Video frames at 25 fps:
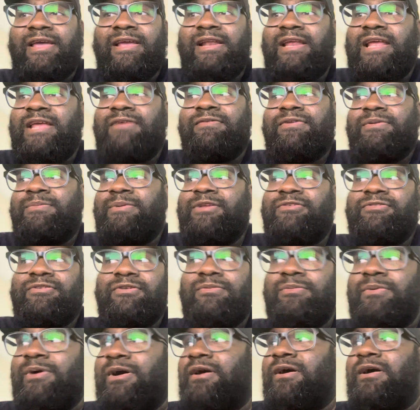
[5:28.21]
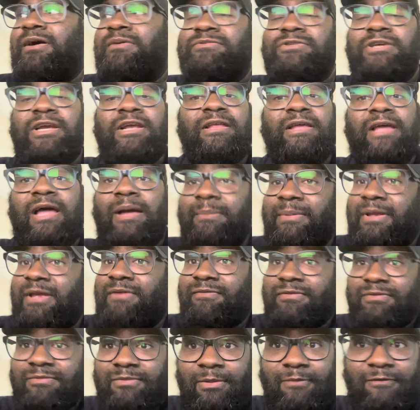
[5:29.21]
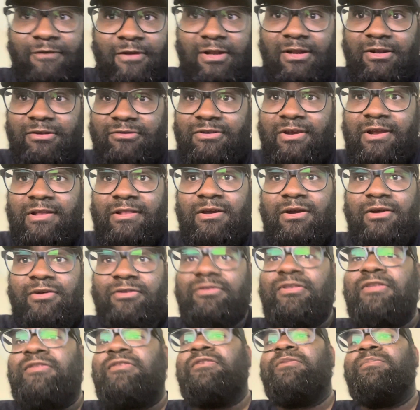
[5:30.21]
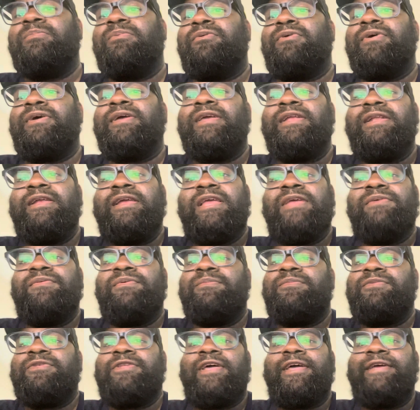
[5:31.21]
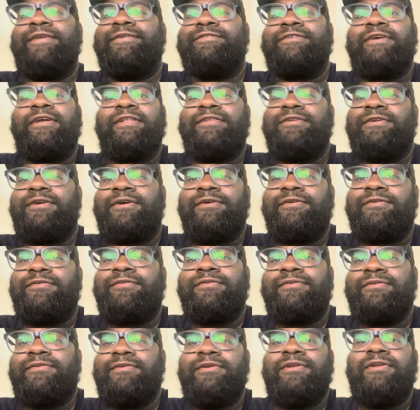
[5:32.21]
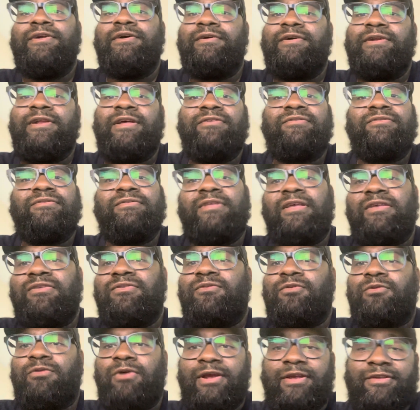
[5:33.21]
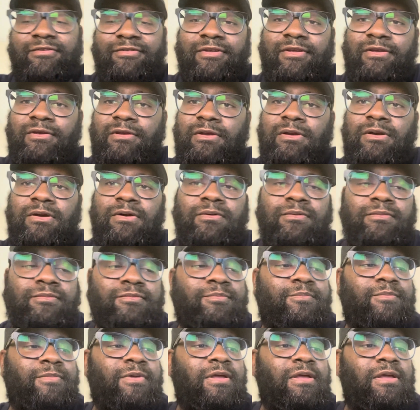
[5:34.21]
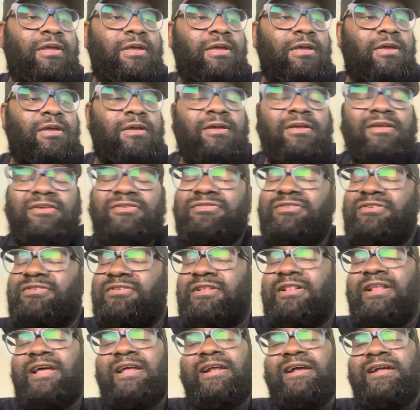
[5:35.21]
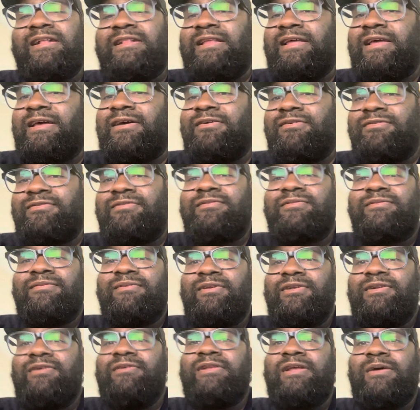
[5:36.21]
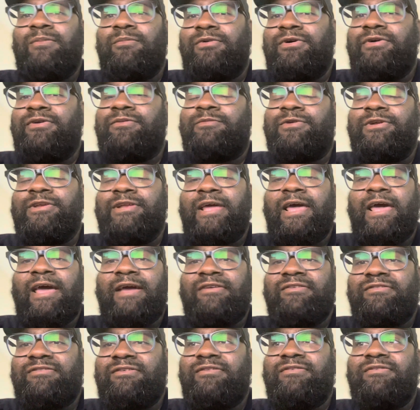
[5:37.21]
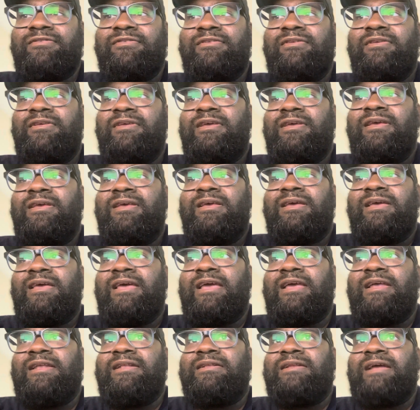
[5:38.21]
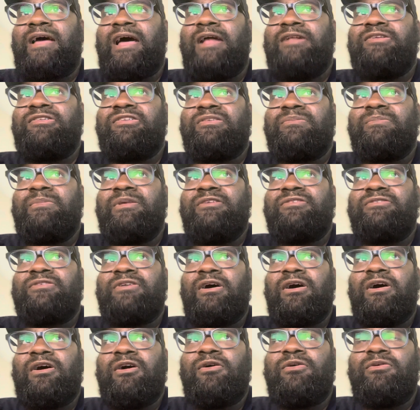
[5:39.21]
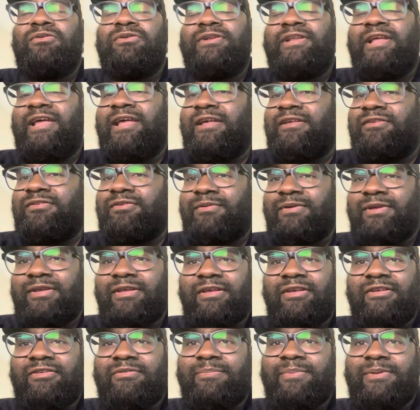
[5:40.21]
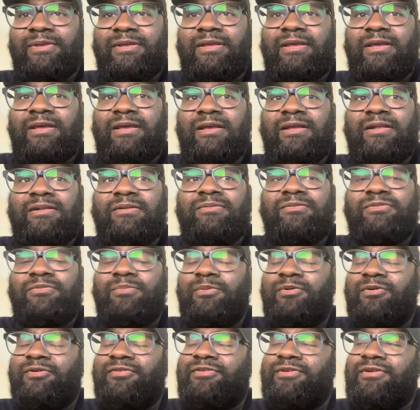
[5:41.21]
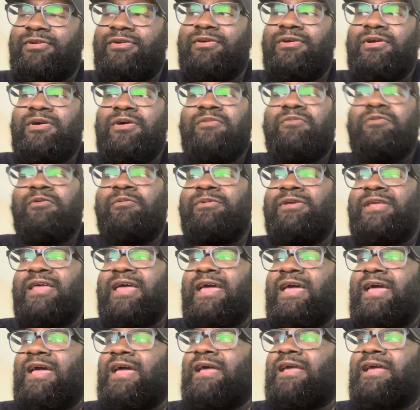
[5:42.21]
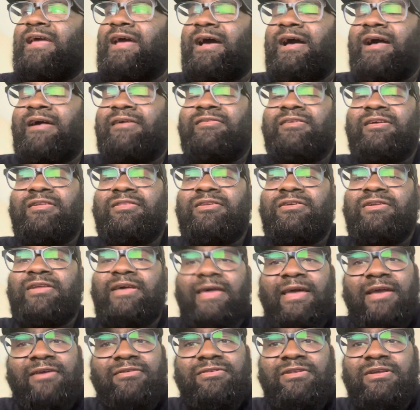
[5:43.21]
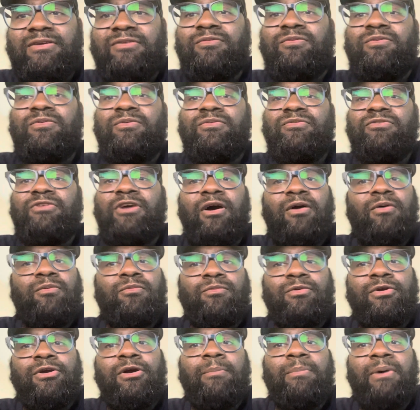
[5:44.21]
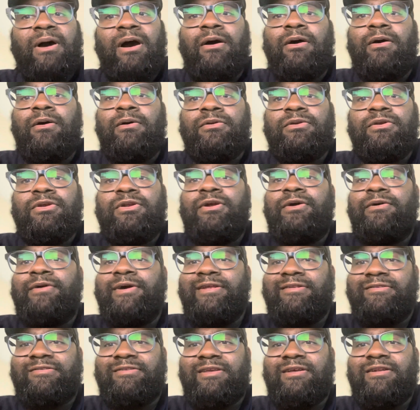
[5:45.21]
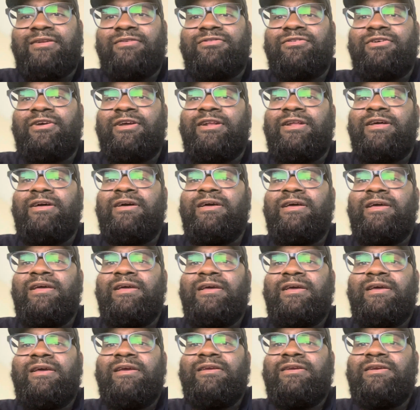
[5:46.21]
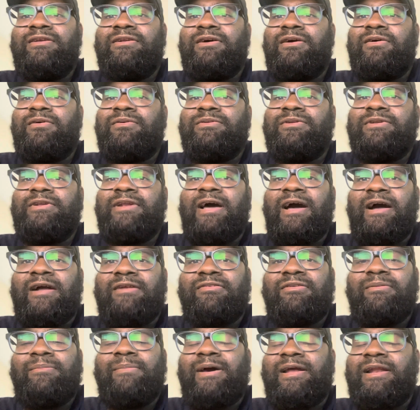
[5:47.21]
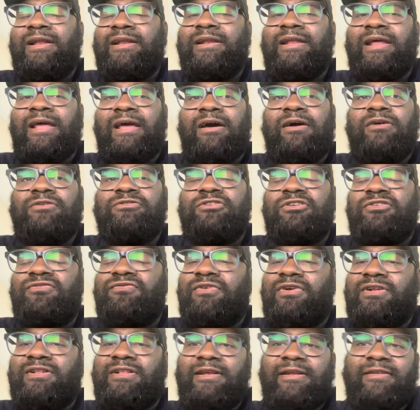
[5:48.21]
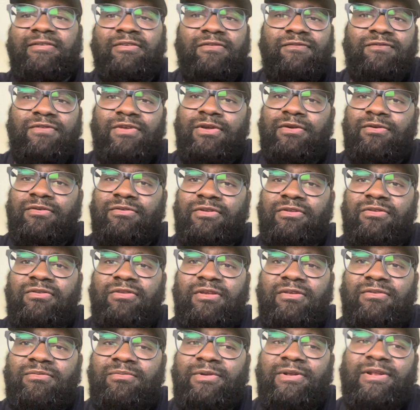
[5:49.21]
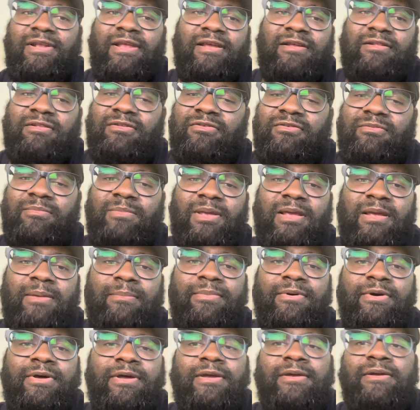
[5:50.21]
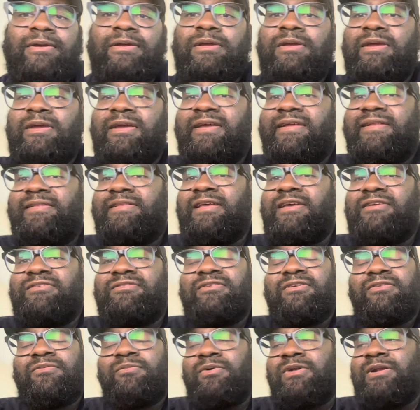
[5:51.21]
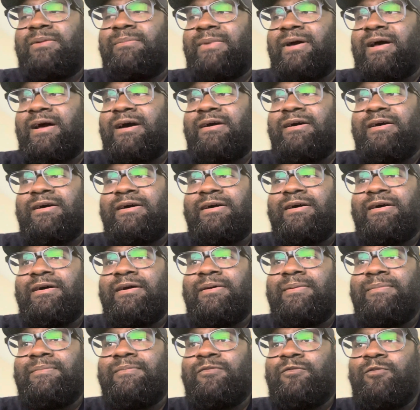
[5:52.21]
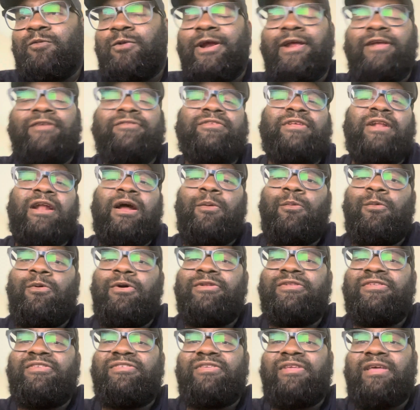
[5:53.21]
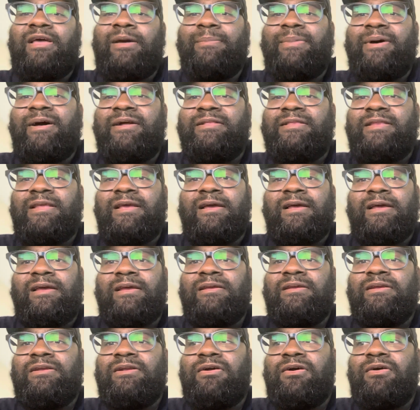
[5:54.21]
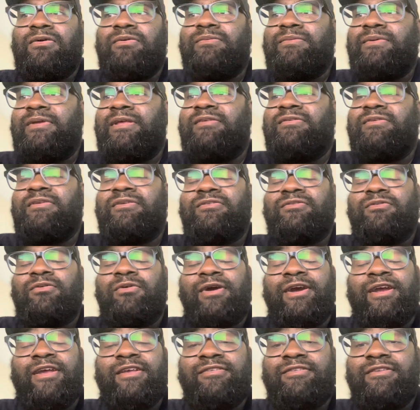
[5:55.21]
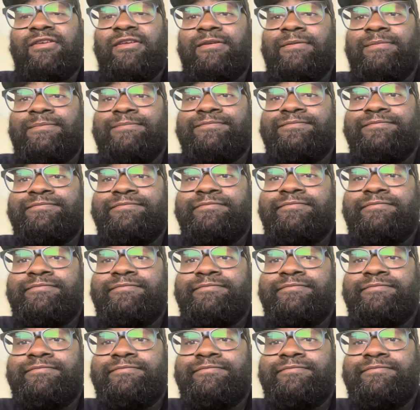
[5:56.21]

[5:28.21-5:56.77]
He didn't even mention Jalen. I'm even defending Jalen Hurts at this point. He didn't even name Jalen Hurts, and that's crazy. It's just a lot of clowns, that want reactions. And I just miss the old days on ESPN, SportsCenter, when we had guys out there that actually talk real ball, instead of trying to, knock somebody down just for clicks and views. It's ridiculous, man. But that's just one of my rants that I wanted to say about that. It's crazy.